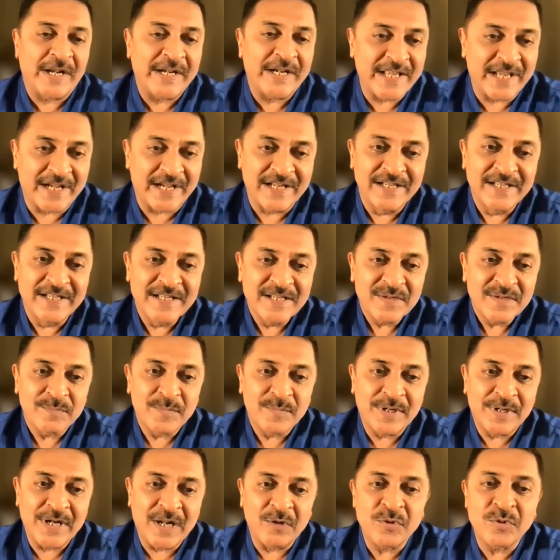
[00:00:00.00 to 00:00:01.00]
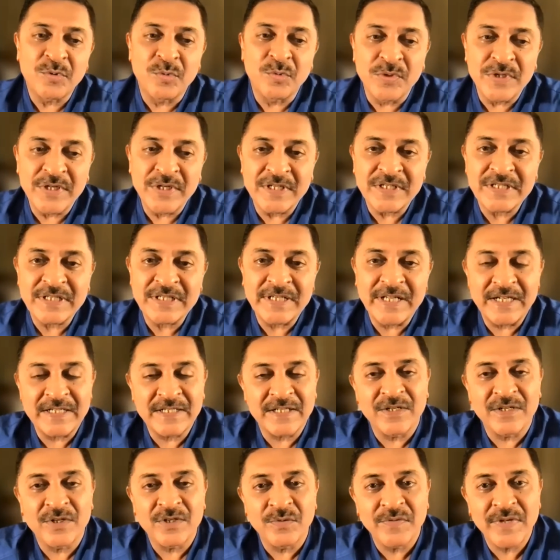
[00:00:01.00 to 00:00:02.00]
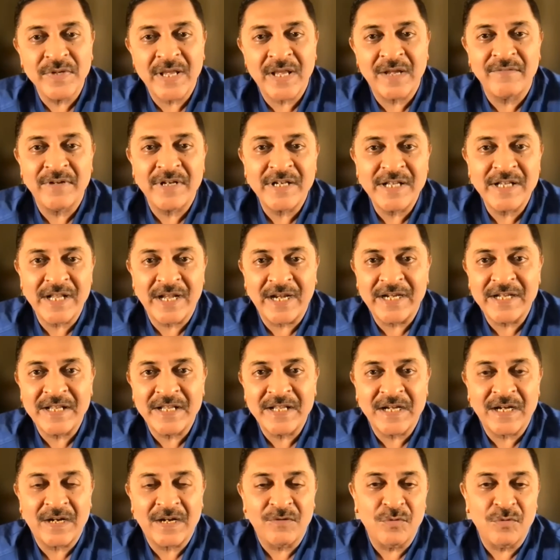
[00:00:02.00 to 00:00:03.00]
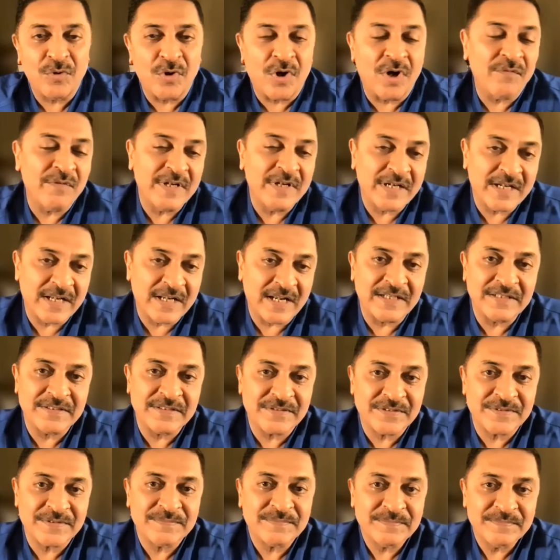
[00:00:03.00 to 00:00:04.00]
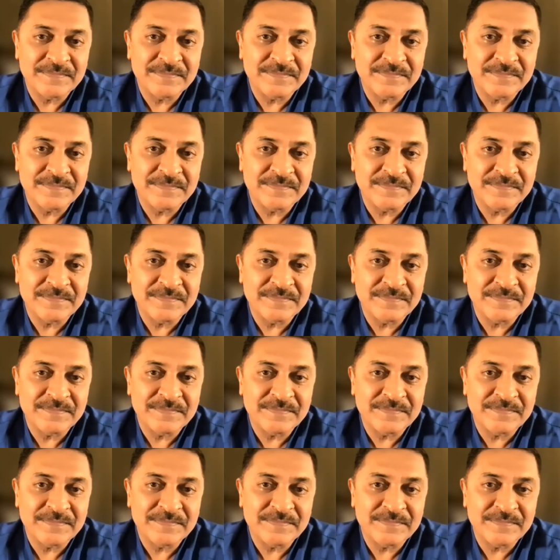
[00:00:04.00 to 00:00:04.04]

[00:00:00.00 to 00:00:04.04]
idea. But now 2 years later, do we have any idea how long will it last?